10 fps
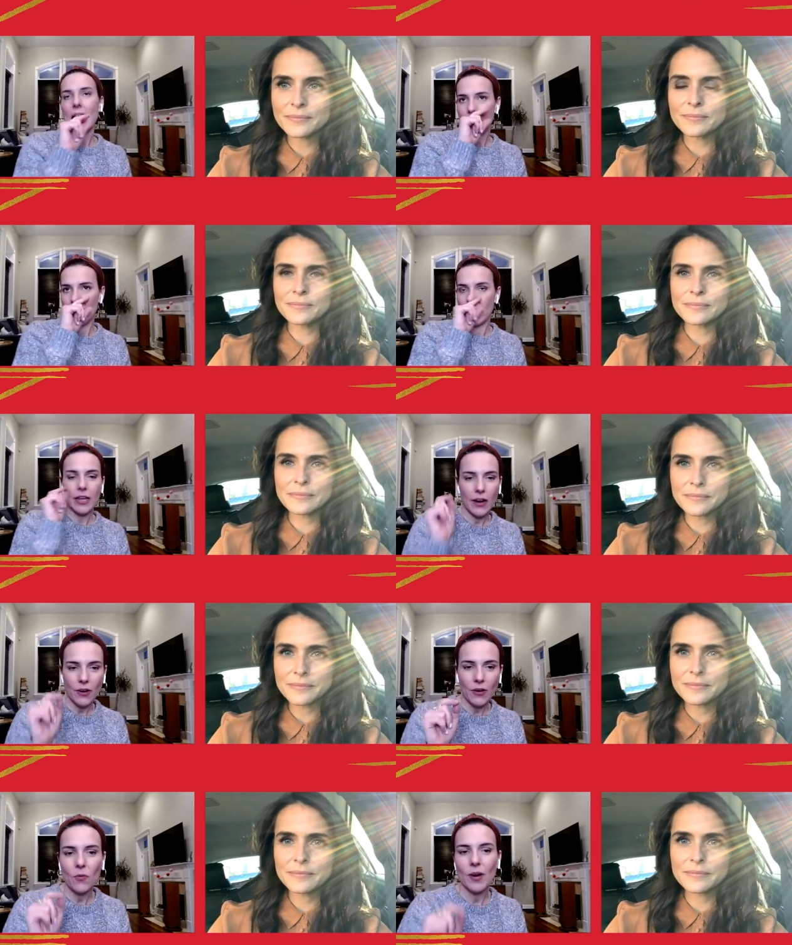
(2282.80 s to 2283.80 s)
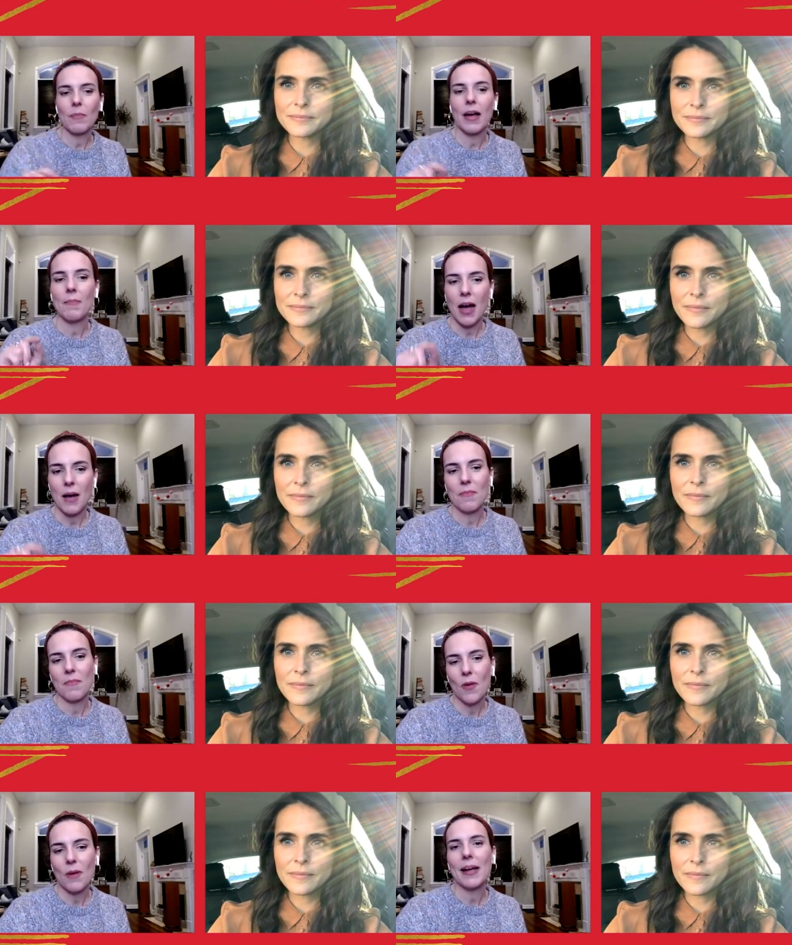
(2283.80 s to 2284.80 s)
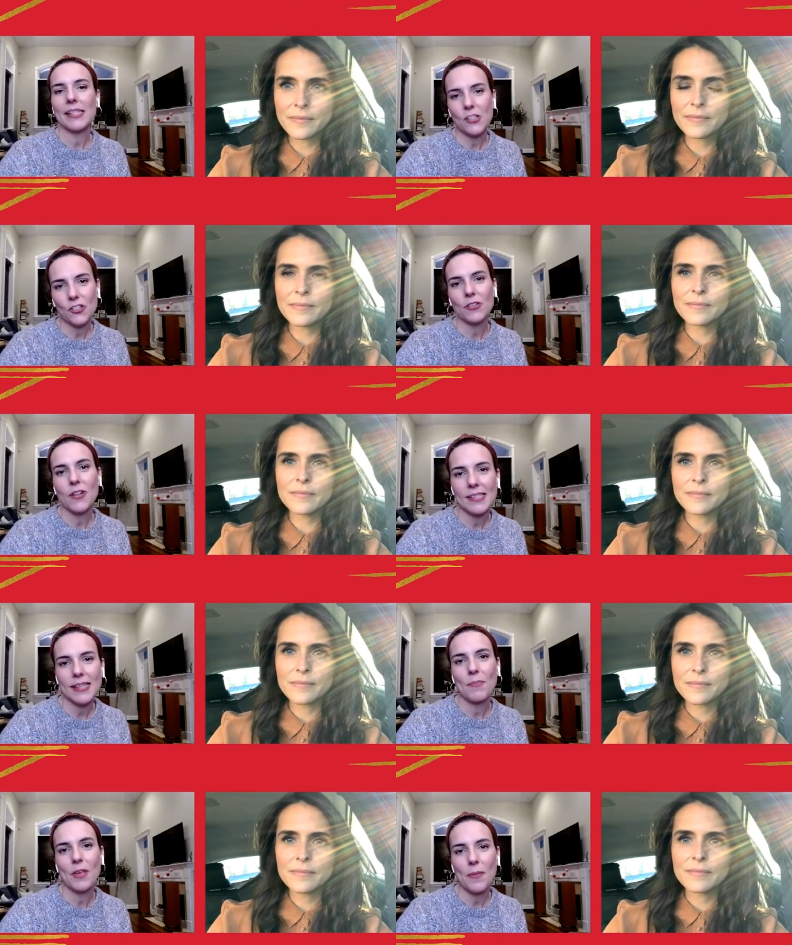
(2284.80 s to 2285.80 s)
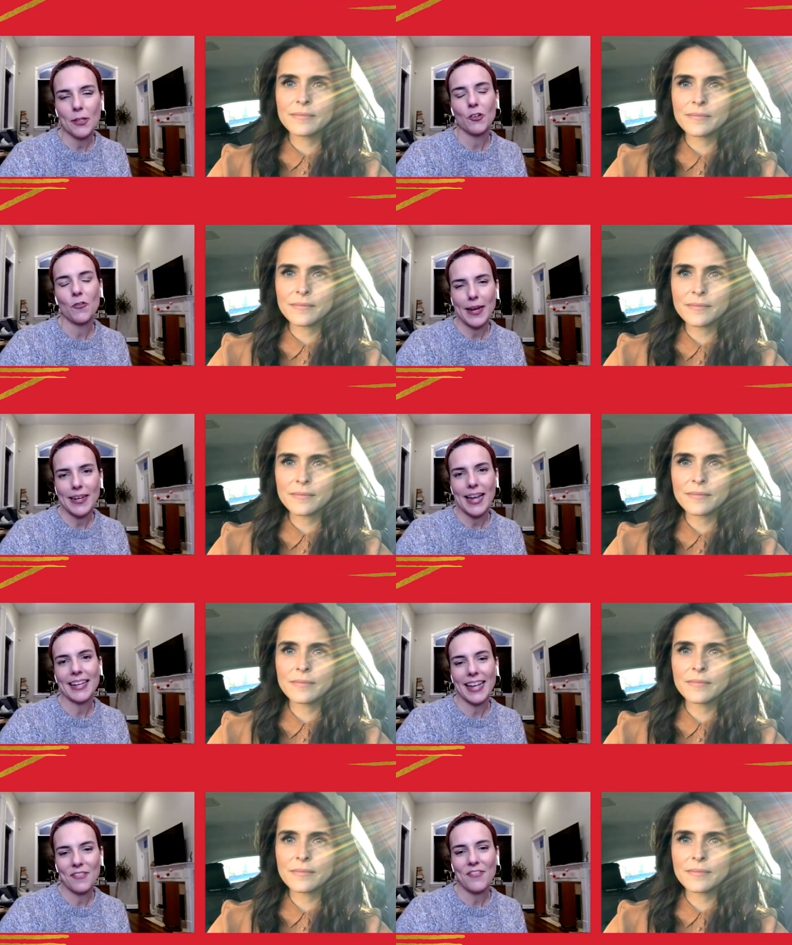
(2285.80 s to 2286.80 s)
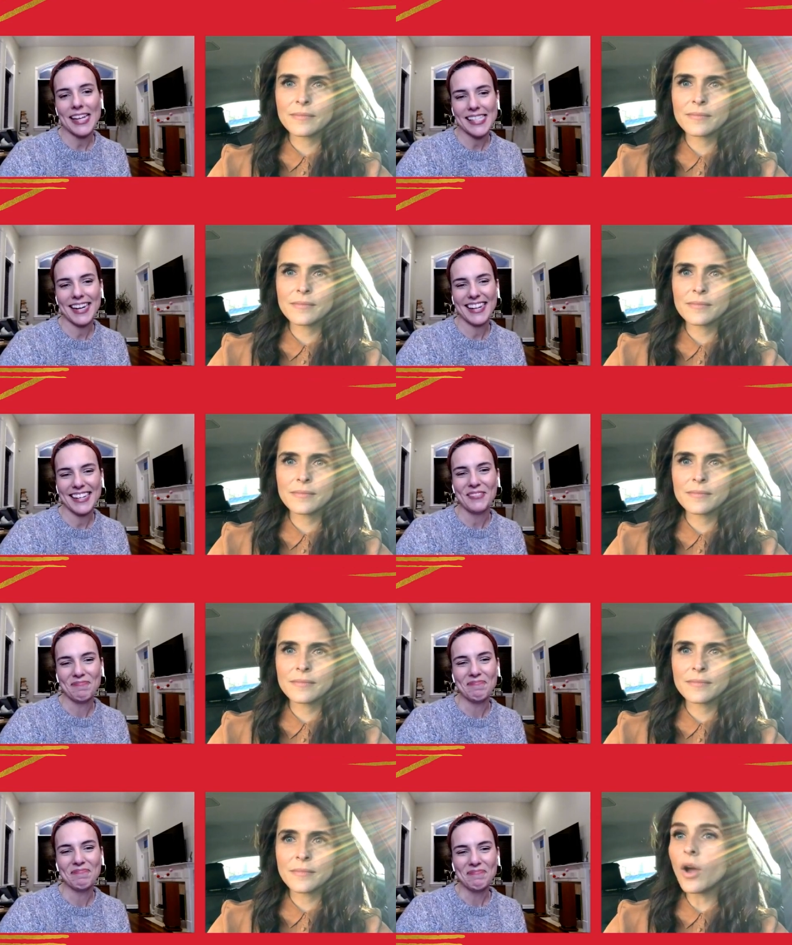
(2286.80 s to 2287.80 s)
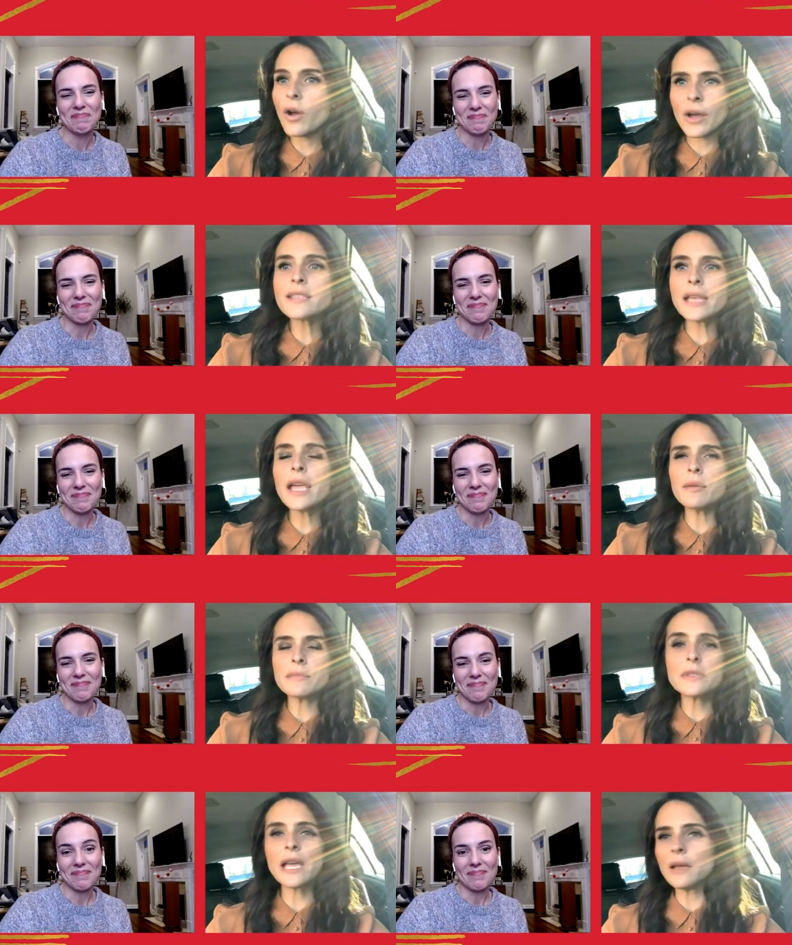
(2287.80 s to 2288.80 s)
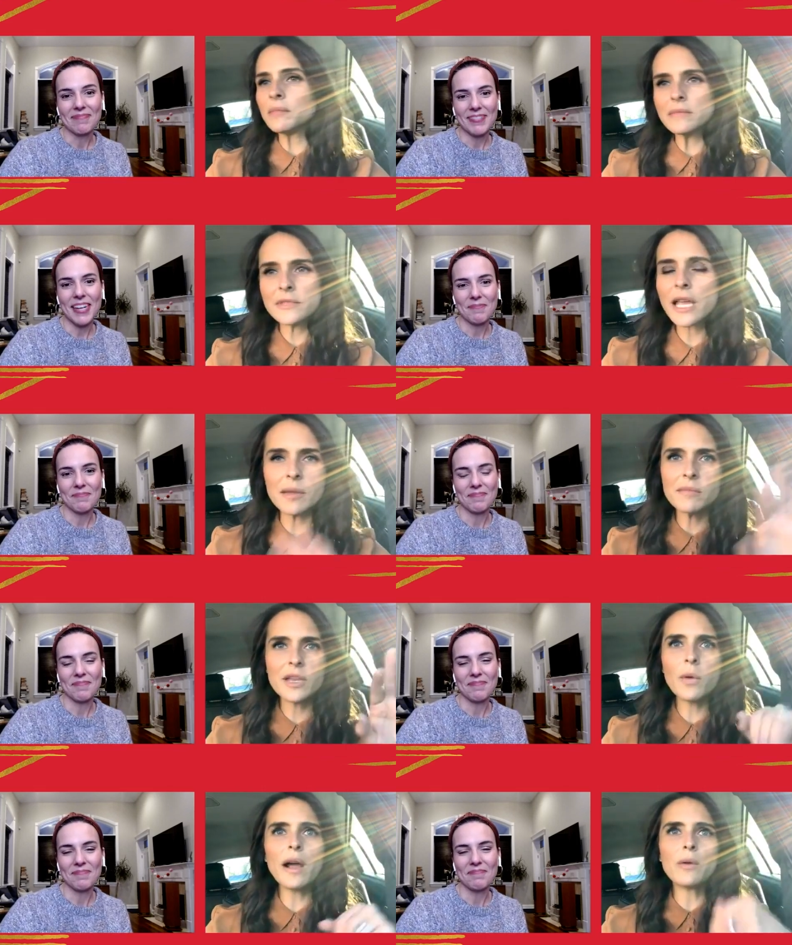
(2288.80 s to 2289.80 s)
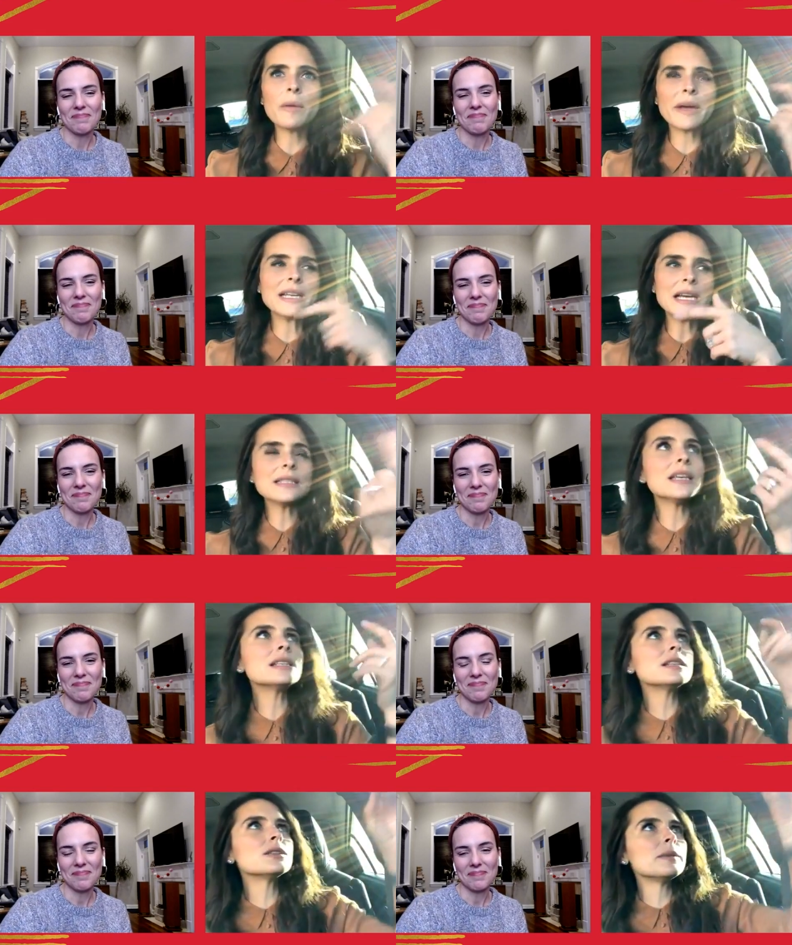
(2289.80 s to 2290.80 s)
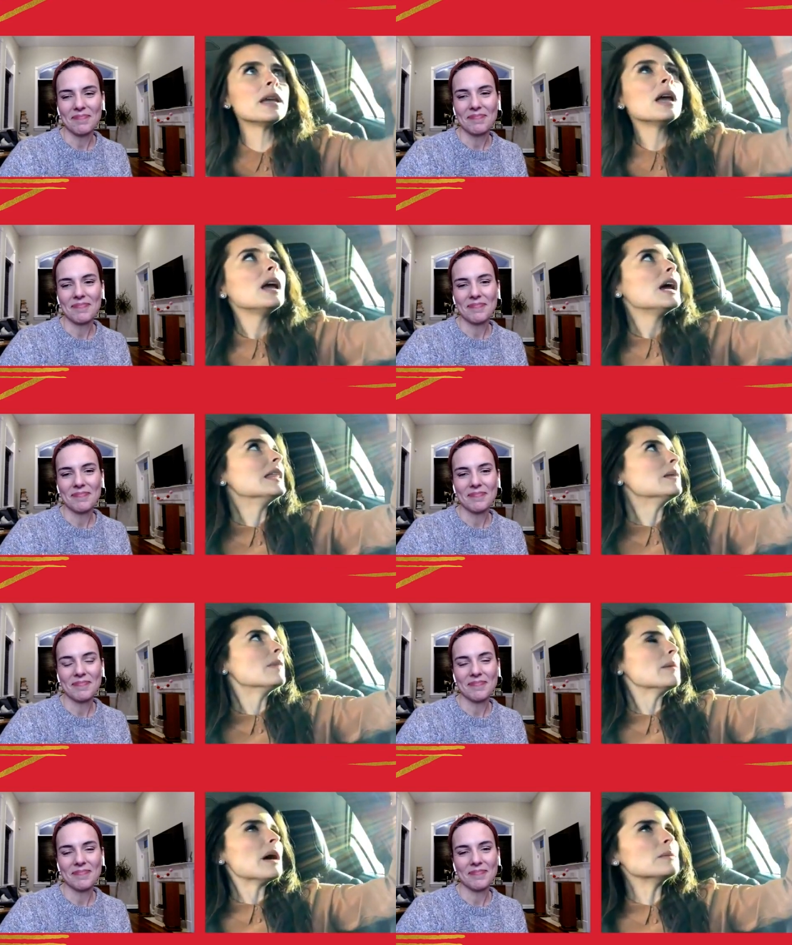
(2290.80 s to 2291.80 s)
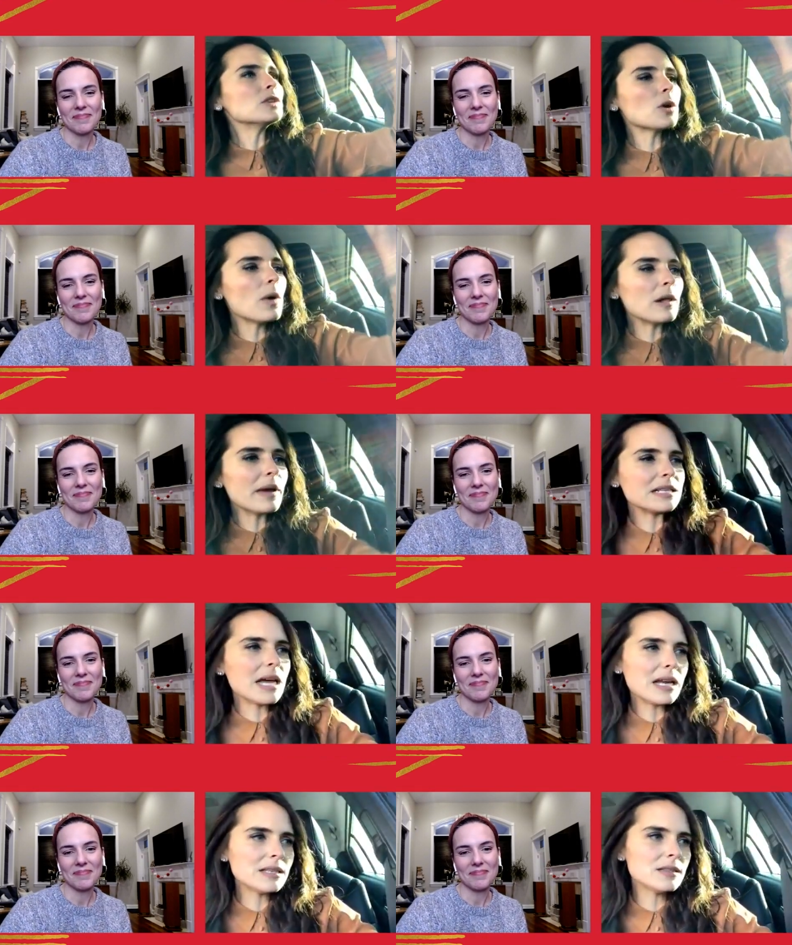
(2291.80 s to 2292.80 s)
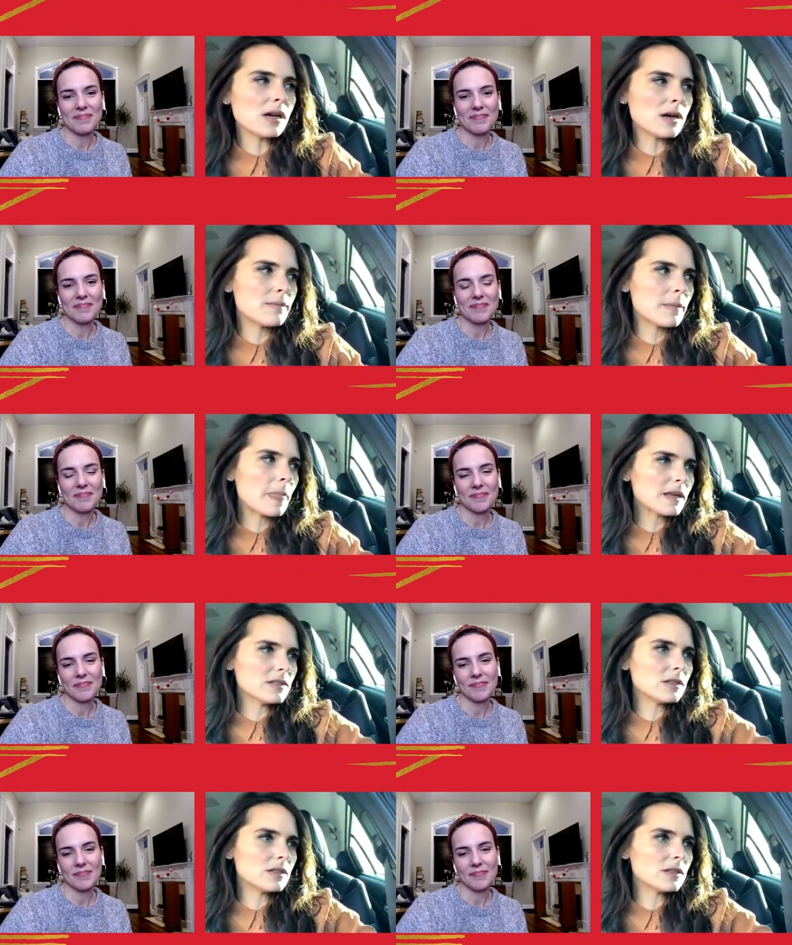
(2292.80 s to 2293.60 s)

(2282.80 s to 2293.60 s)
Speaker 1: in a year when my mom, when my sister in law sent me a picture of my dad getting vaccinated.
Speaker 2: Oh, same, same, yeah. same. Igual. When my dad sent it to me, and then my mom took a while. My dad is um is a